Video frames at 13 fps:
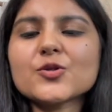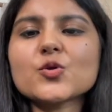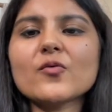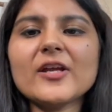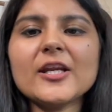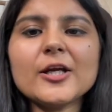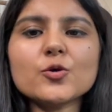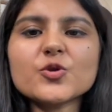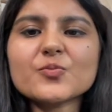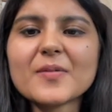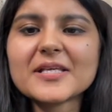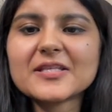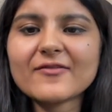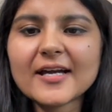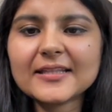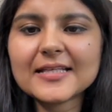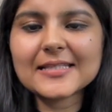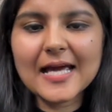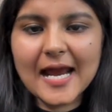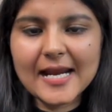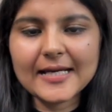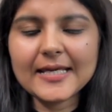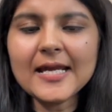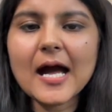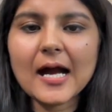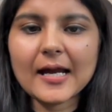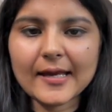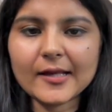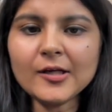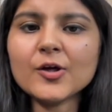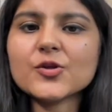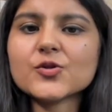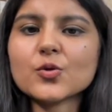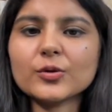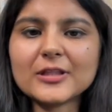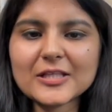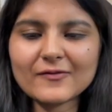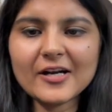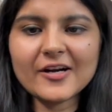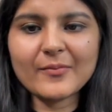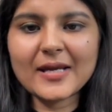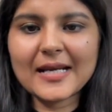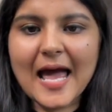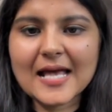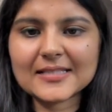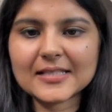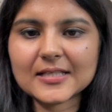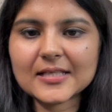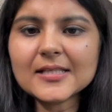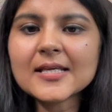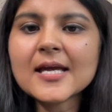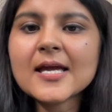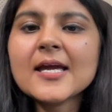So we need to specify this ID again. So this will remain as it is.